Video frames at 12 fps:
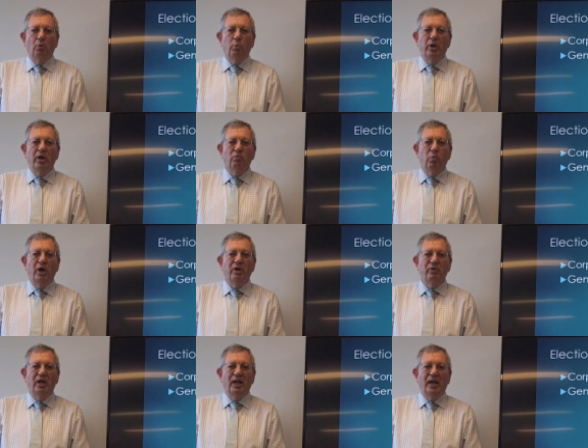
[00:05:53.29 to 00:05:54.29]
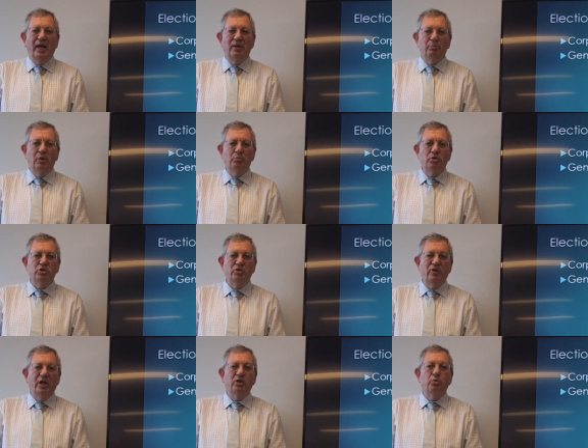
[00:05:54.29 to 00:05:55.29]
We have one of our lay members
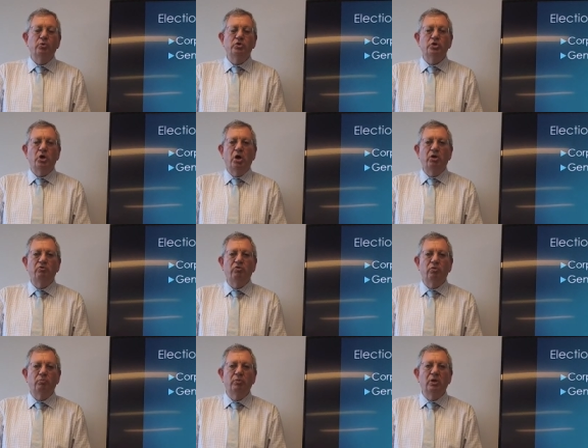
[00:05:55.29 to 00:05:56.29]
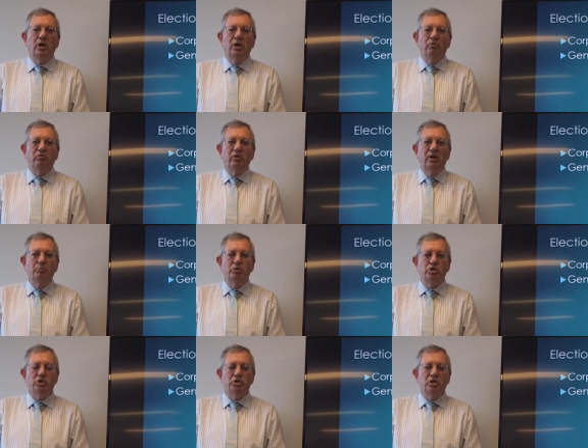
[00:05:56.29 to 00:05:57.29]
that had to resign from their
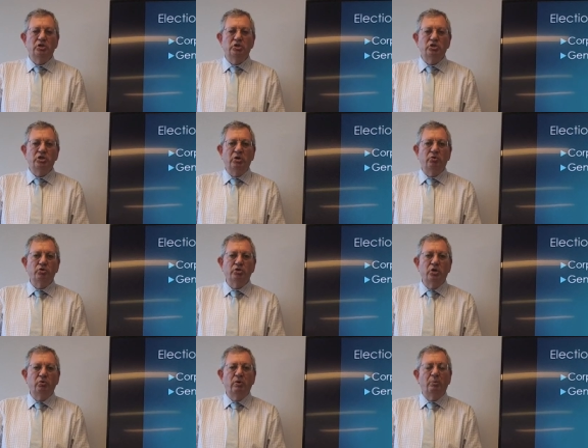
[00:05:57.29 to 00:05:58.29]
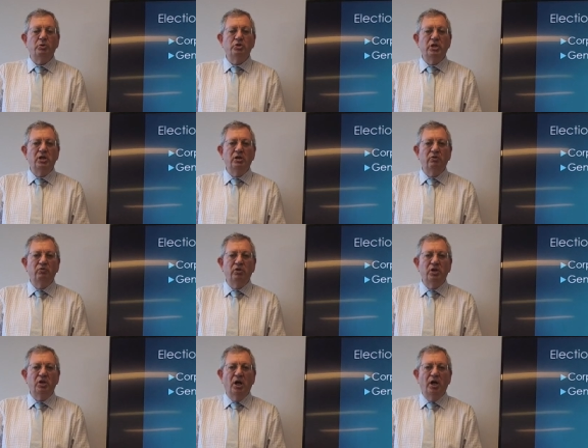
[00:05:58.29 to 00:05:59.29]
position as a General Synod representative for
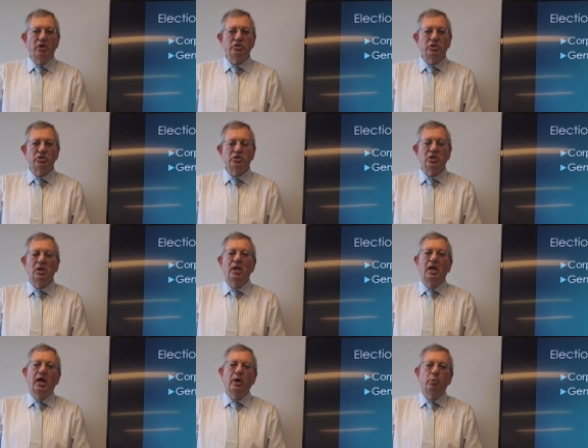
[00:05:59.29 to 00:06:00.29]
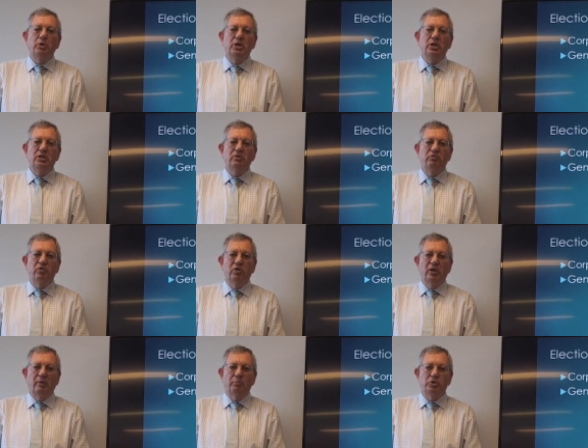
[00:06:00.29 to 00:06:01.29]
the diocese, and we need to fill
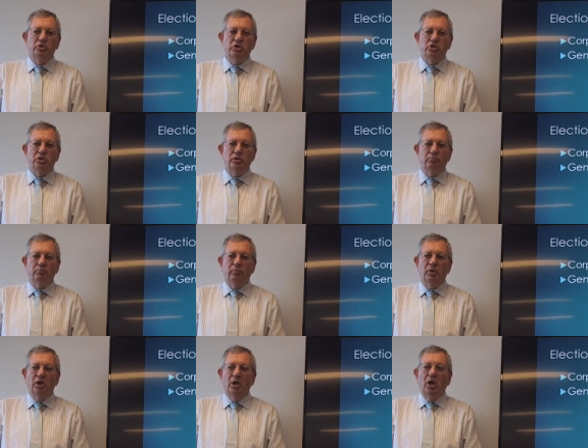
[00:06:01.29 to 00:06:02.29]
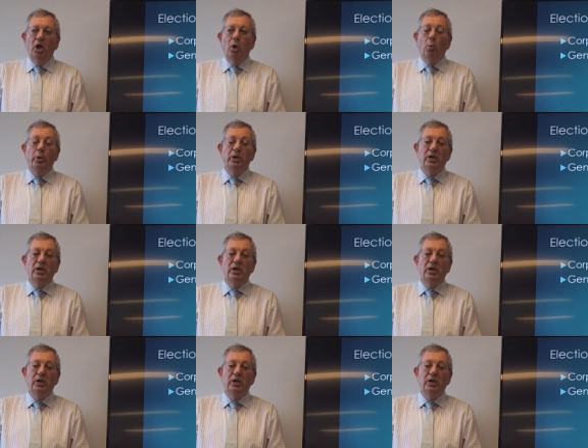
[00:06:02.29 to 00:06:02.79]
that position. We